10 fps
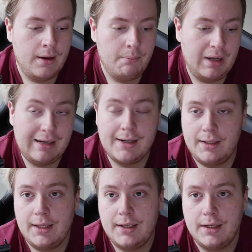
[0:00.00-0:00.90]
But luckily
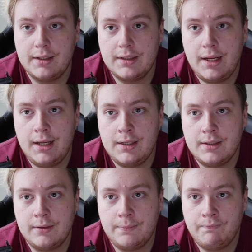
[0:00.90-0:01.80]
they didn't.
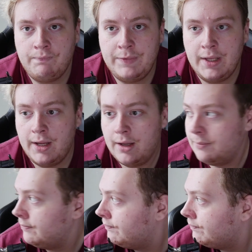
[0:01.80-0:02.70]
And
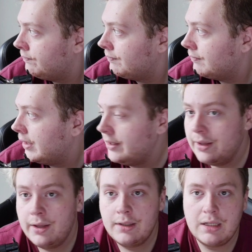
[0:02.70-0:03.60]

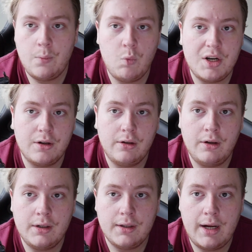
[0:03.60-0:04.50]
come 1
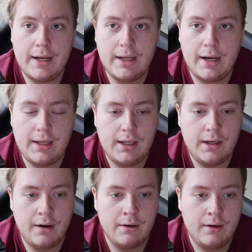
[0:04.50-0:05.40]
o'clock, I
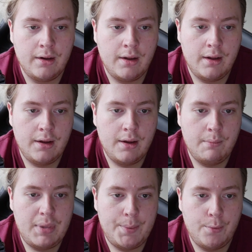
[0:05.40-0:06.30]
hear
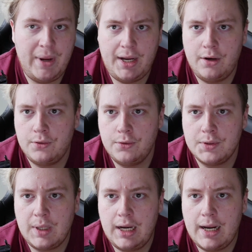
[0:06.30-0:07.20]
people banging on
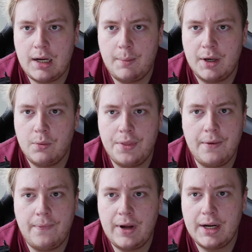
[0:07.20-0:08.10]
doors really loudly. I'm like, what the
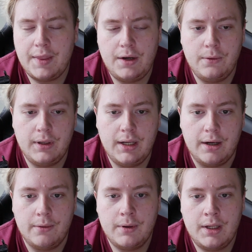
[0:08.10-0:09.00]
fuck are they doing
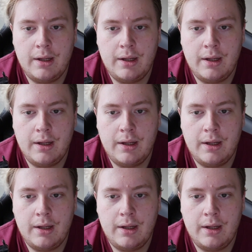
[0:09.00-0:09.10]
now?